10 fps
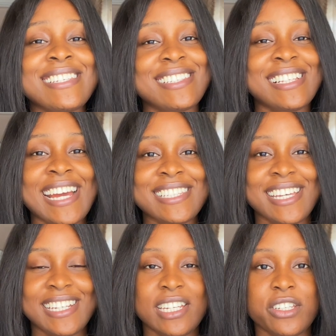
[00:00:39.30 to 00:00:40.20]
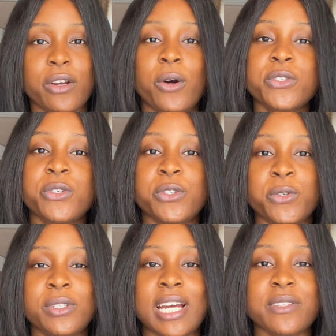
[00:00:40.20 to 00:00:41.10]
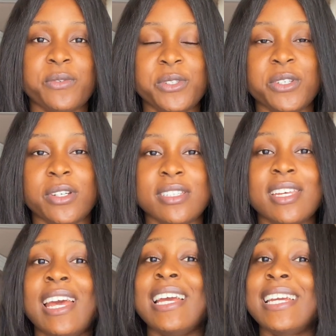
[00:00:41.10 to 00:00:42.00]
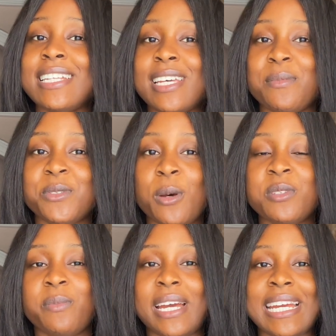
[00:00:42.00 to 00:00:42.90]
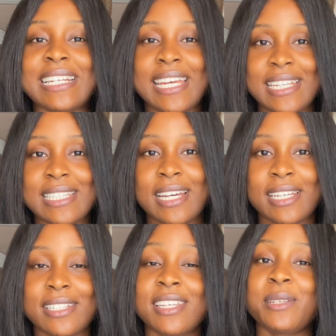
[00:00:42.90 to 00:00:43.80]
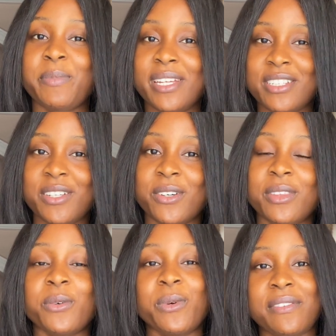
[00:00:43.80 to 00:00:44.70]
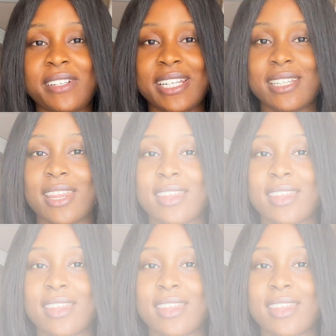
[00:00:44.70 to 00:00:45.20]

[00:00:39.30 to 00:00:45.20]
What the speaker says: is, the light energy, also known as photons, gets absorbed by an end target depending on the wavelength.